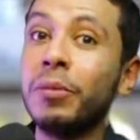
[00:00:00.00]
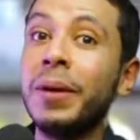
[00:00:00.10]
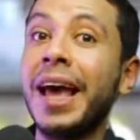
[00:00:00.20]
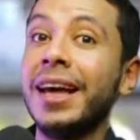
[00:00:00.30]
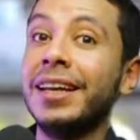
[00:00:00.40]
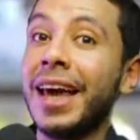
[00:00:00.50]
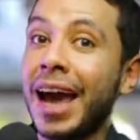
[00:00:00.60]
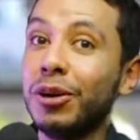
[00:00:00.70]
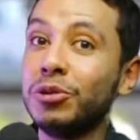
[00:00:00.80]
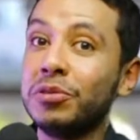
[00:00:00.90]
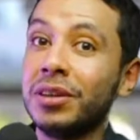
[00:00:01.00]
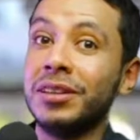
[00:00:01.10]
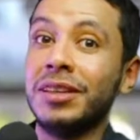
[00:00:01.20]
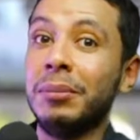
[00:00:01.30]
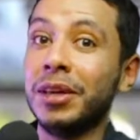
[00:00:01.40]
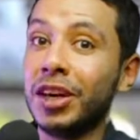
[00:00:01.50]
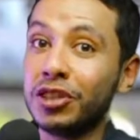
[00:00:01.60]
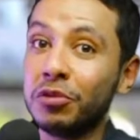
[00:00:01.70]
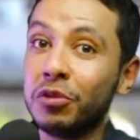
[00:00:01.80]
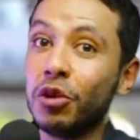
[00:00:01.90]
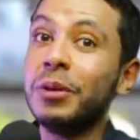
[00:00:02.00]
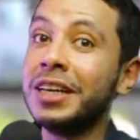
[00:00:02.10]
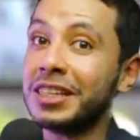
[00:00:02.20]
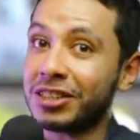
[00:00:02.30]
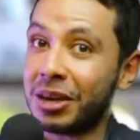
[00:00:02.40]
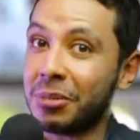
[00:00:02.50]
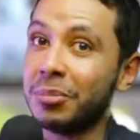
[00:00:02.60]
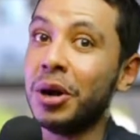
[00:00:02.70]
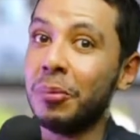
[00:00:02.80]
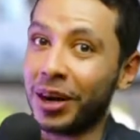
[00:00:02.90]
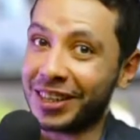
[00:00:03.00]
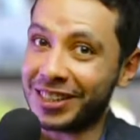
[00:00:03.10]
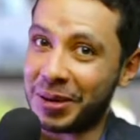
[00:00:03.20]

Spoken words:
and how to fill the application form step by step.